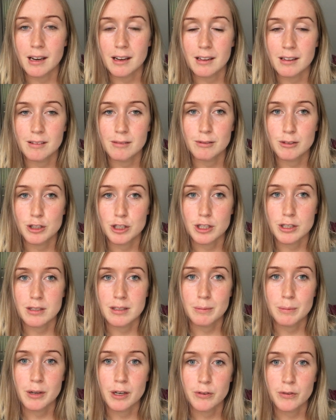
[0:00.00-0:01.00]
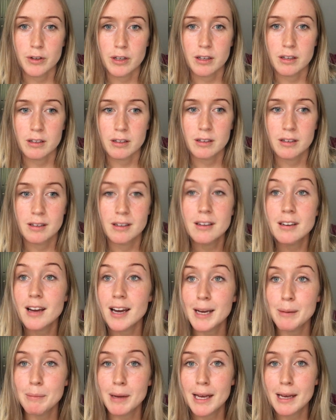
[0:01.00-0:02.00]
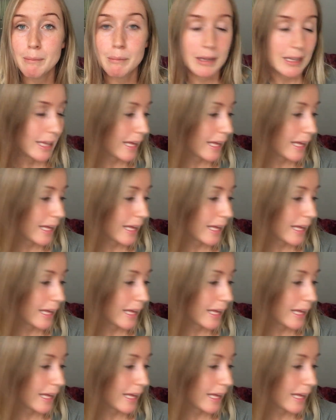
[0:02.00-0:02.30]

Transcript: it was just a bit of a nightmare, but